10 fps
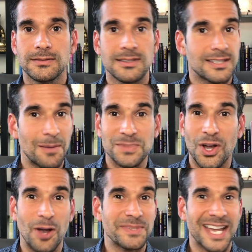
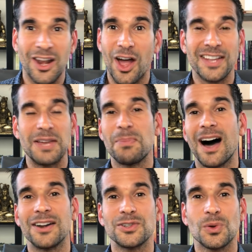Sometimes they like their
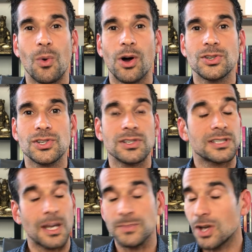partner to watch,
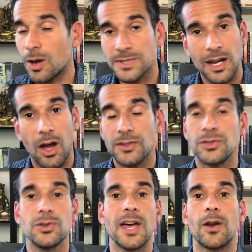sometimes they like to
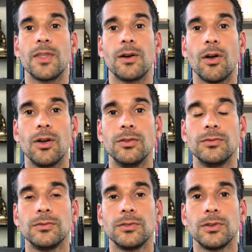do that on their own.
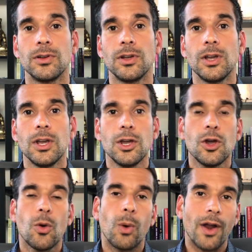
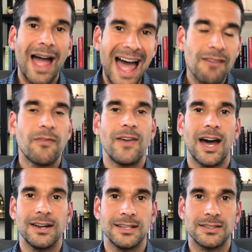What I have
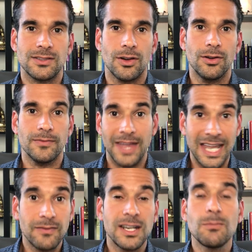found is, though, that
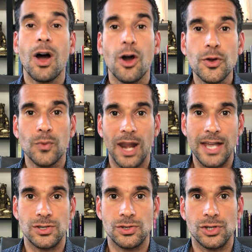even in my own
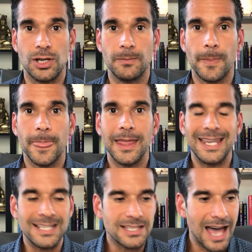relationship,
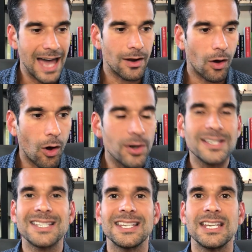is that
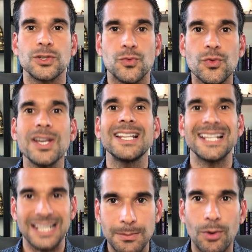honesty is
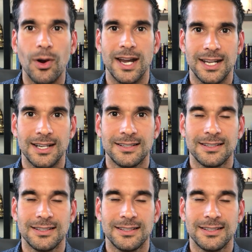really liberating.